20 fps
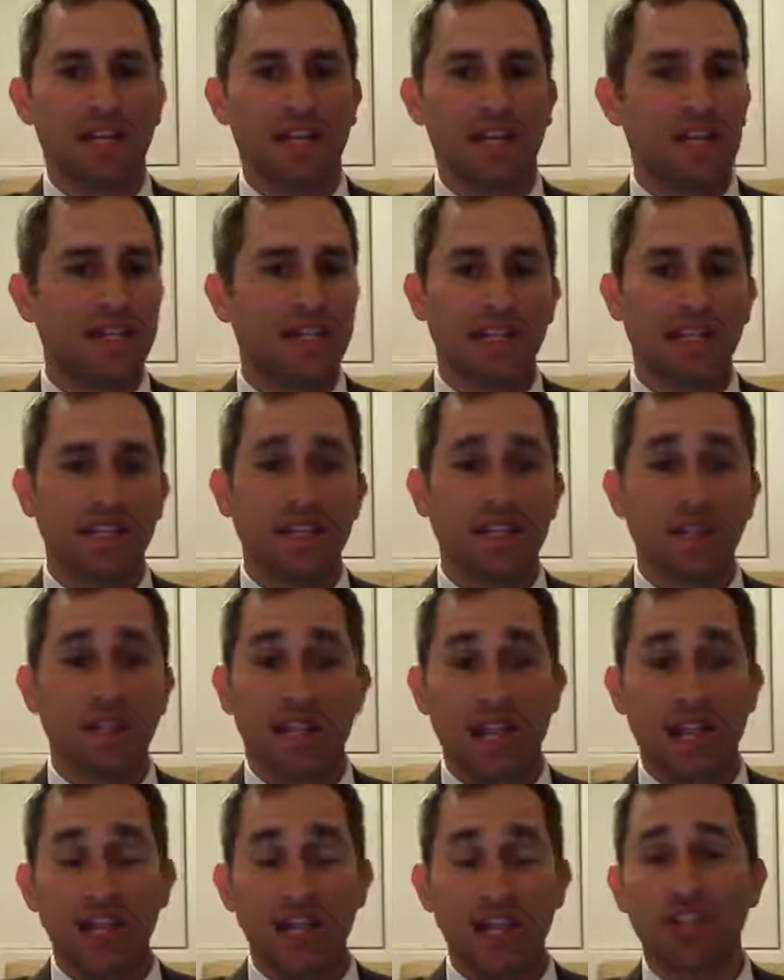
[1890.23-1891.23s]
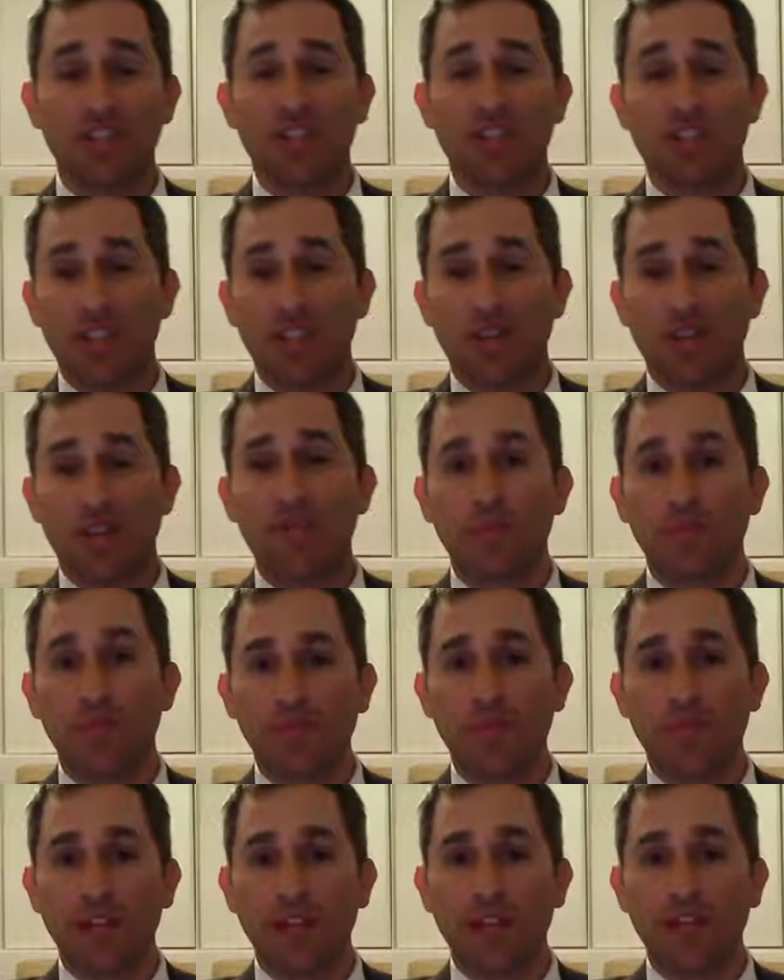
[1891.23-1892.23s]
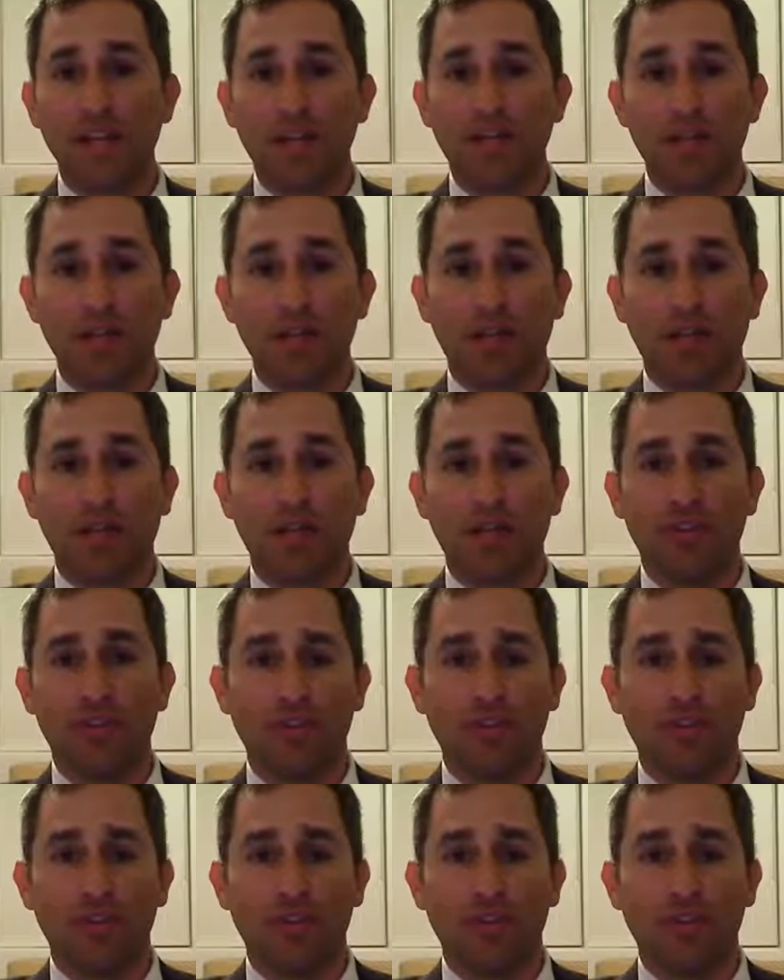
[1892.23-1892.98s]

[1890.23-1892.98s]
is an indication that they are ready to move.